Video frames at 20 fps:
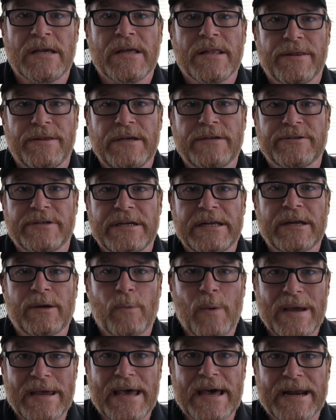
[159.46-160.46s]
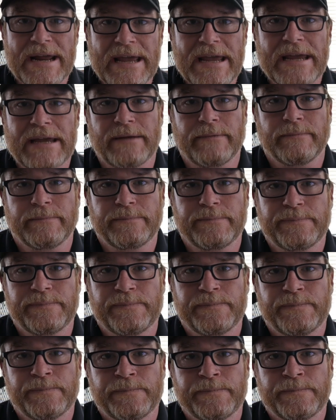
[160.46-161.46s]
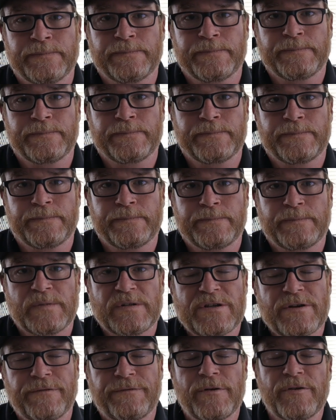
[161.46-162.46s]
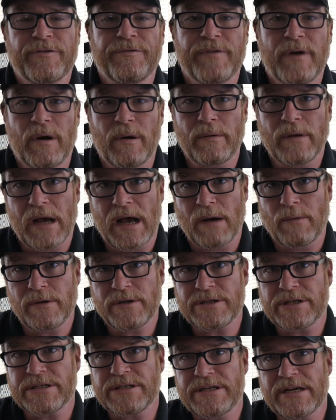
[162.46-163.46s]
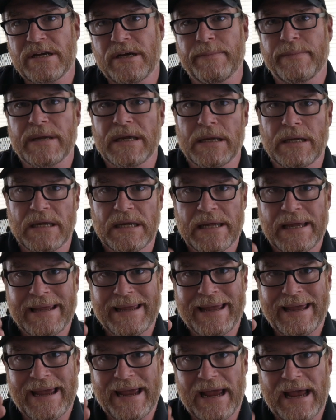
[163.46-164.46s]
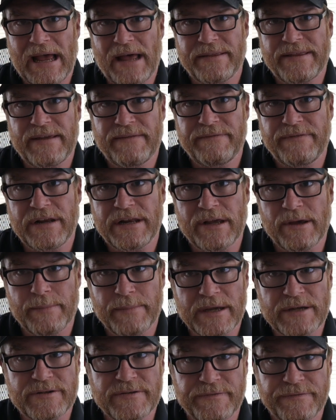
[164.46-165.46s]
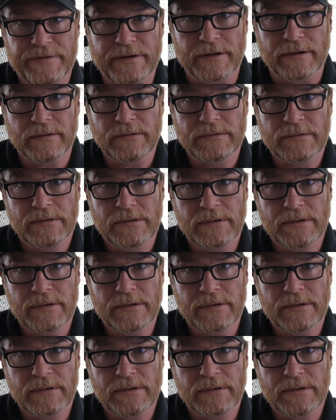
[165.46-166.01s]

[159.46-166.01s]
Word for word: Things are getting way out of hand. So, first of all, I want you to tell me how that video made you feel.